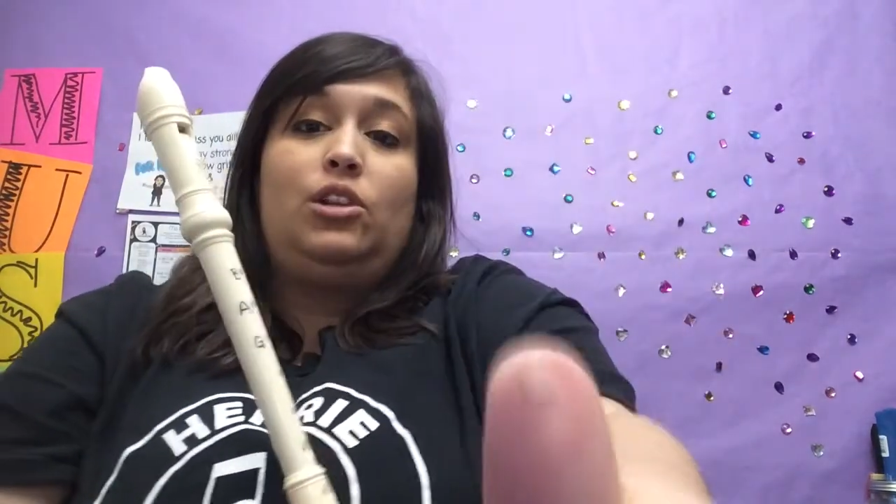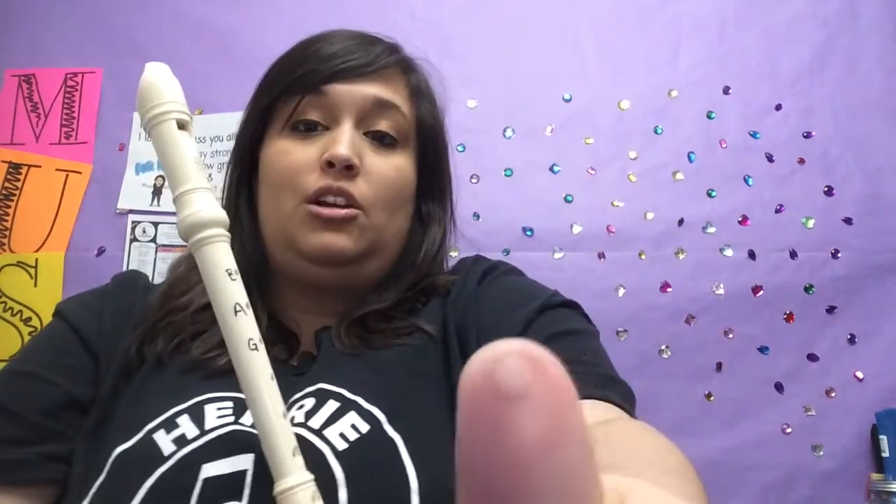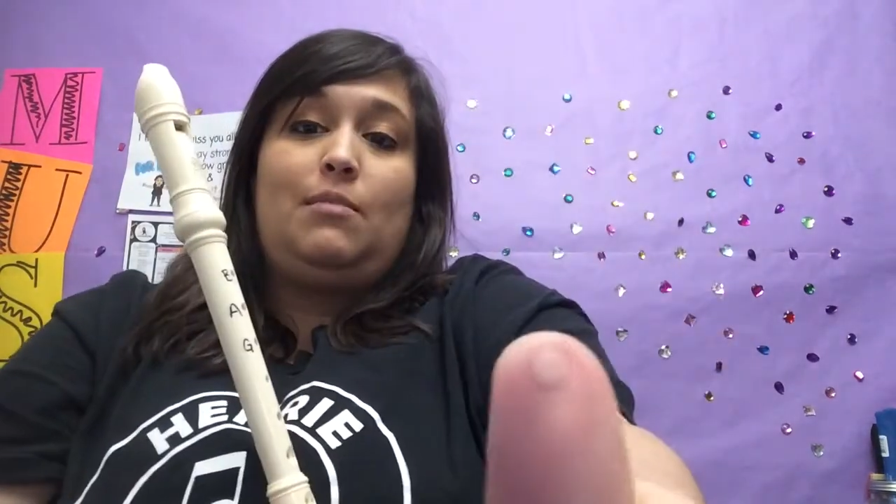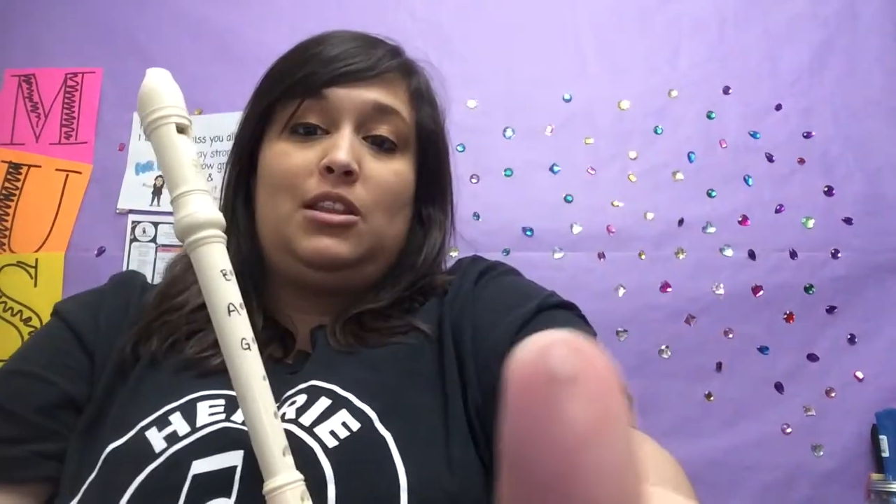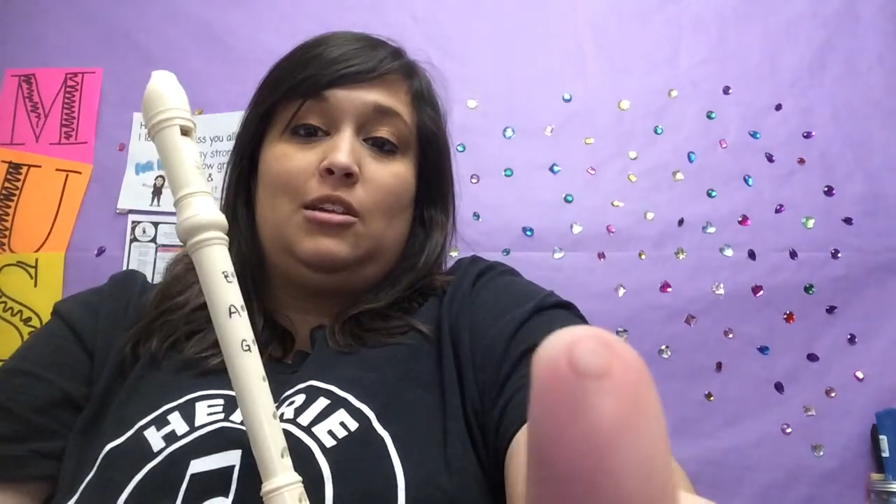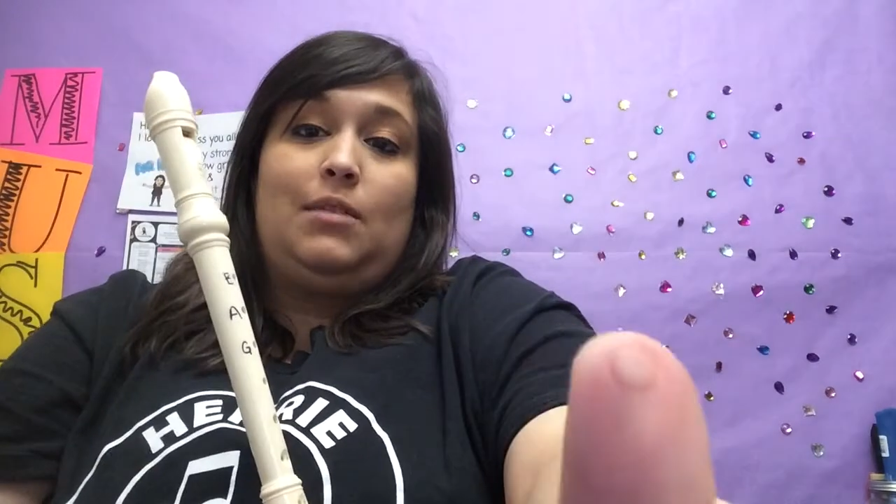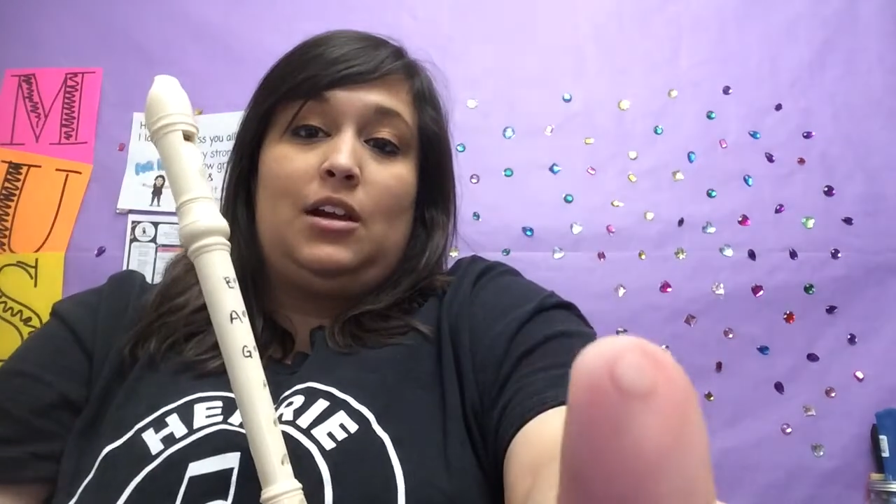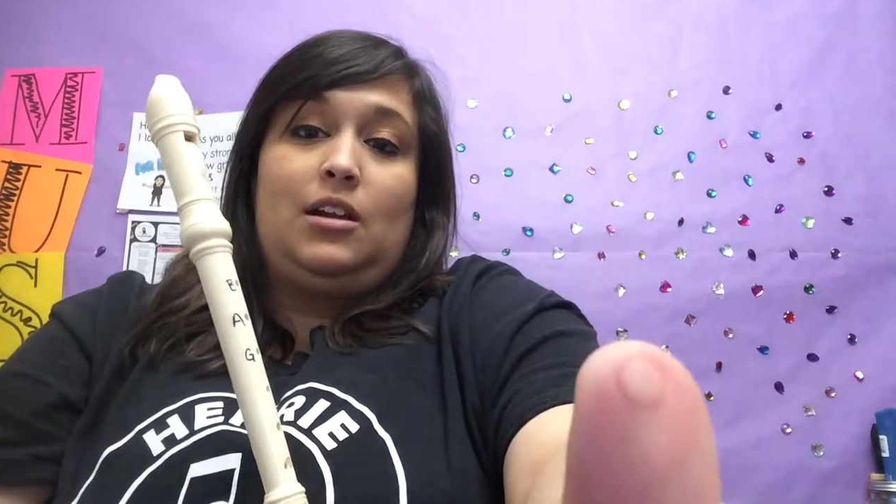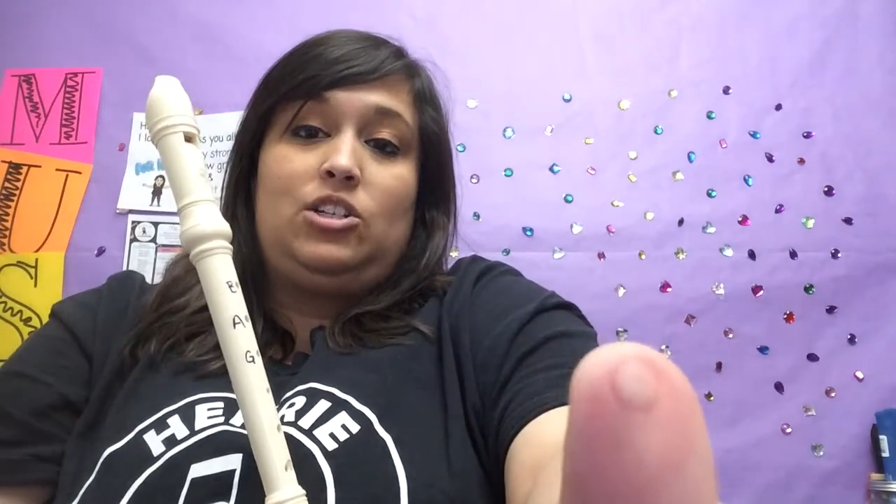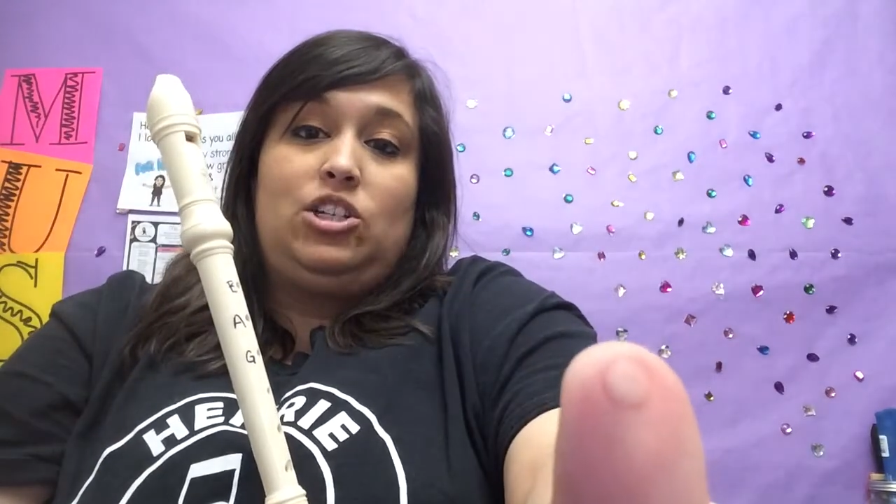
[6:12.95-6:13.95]
Look at my thumb, I
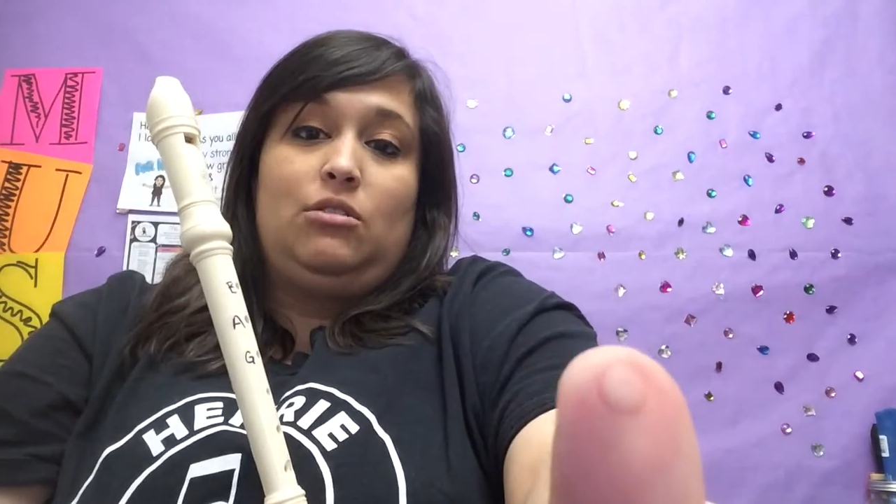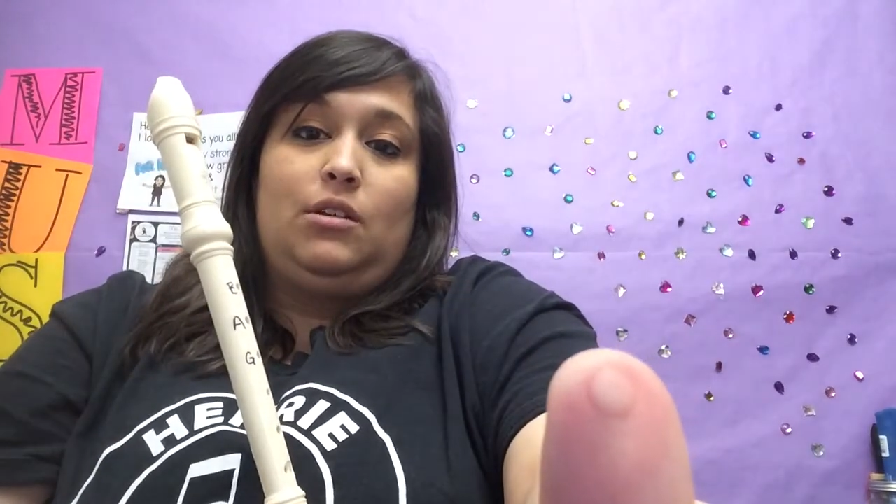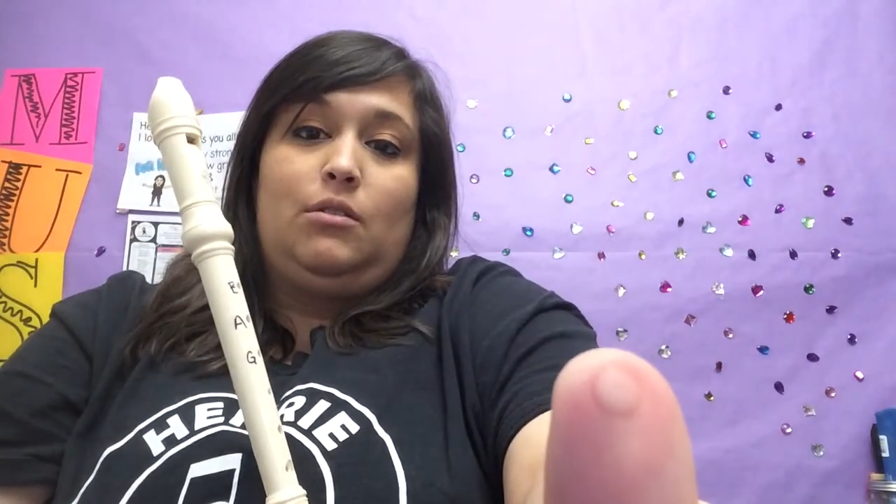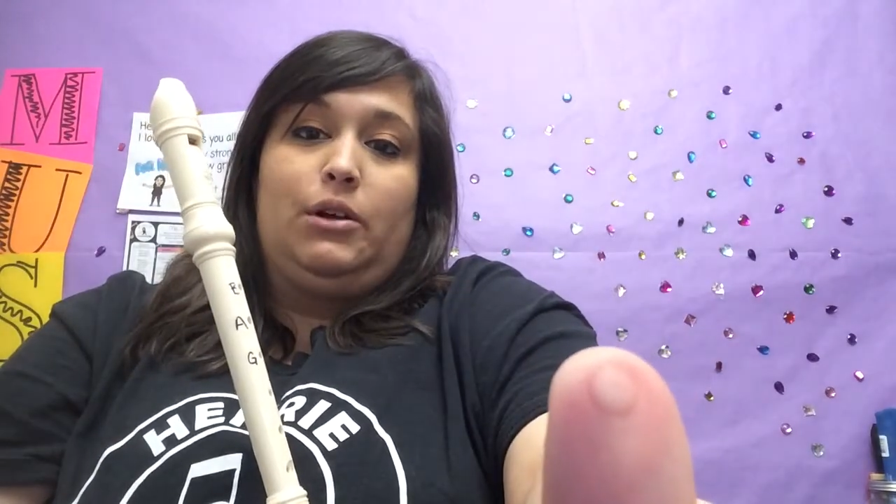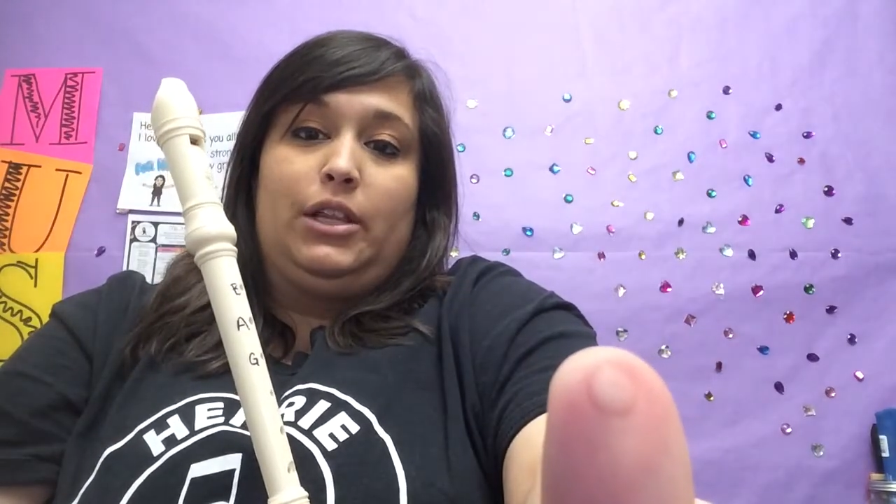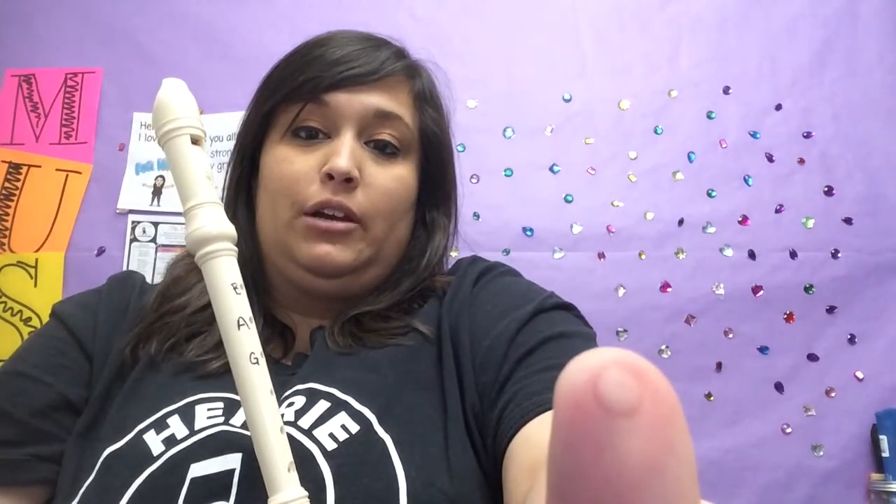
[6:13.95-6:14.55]
got a Cheerio on there.